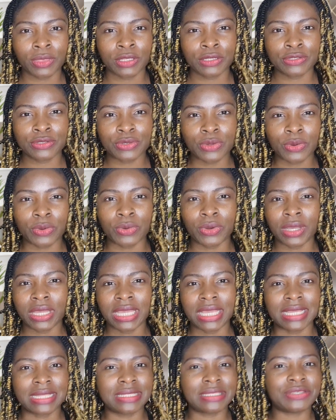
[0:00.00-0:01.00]
So
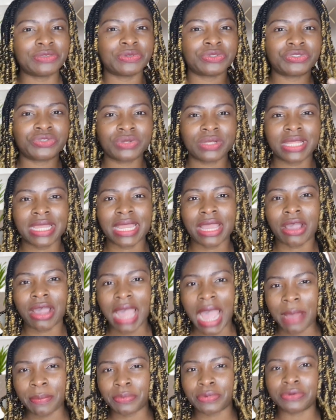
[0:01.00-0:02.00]
it usually
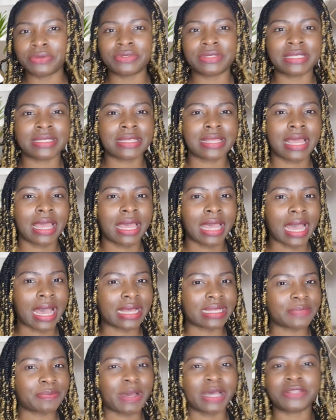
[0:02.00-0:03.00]
happens
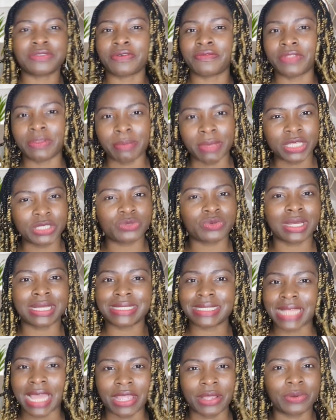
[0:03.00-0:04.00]
as part of the menstrual
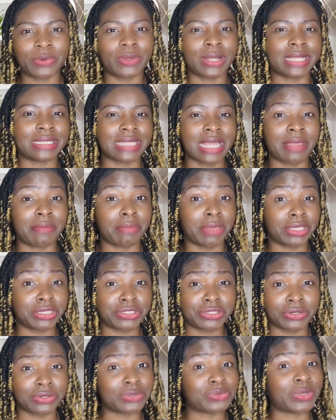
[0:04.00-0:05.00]
cycle, as I
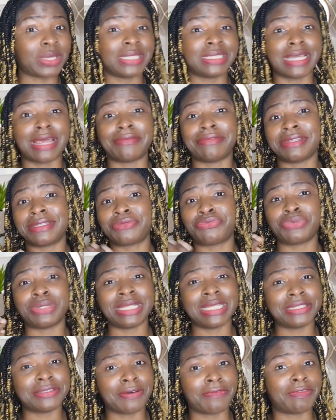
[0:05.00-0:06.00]
mentioned, when there is
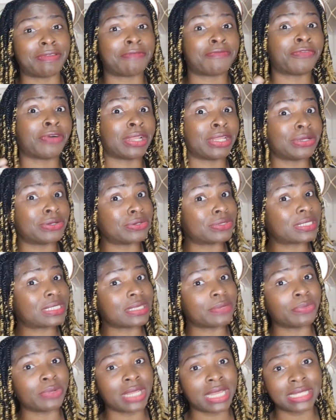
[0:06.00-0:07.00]
release of the follicle
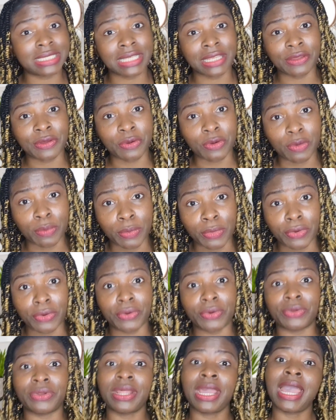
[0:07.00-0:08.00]
stimulating
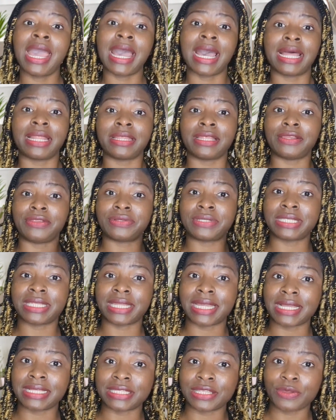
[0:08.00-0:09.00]
hormone and the
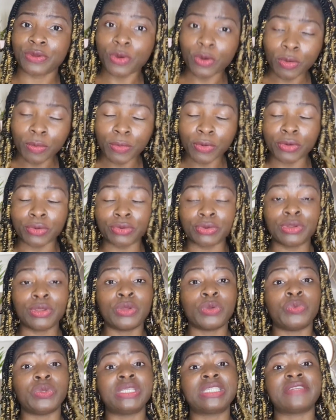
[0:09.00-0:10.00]
luteinizing hormone,
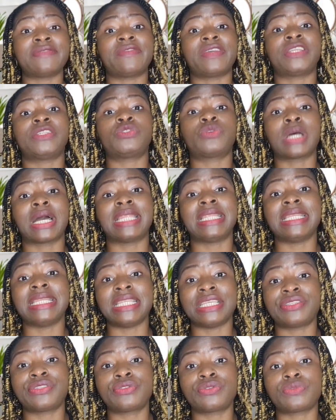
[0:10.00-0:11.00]
which eventually
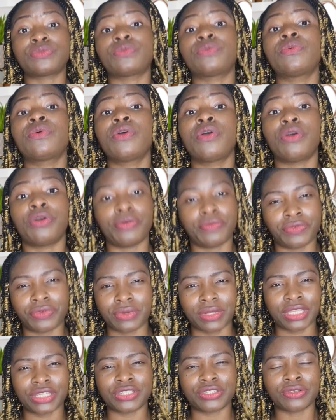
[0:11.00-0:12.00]
leads to
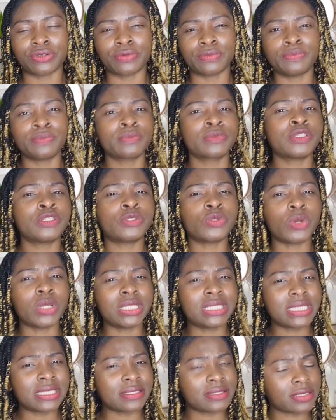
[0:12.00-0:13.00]
ovulation. So
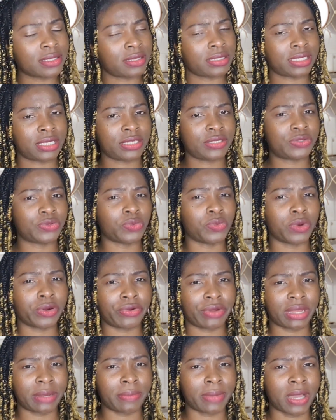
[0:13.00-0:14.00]
it is nothing to
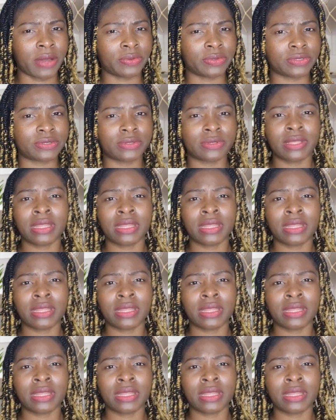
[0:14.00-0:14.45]
worry about.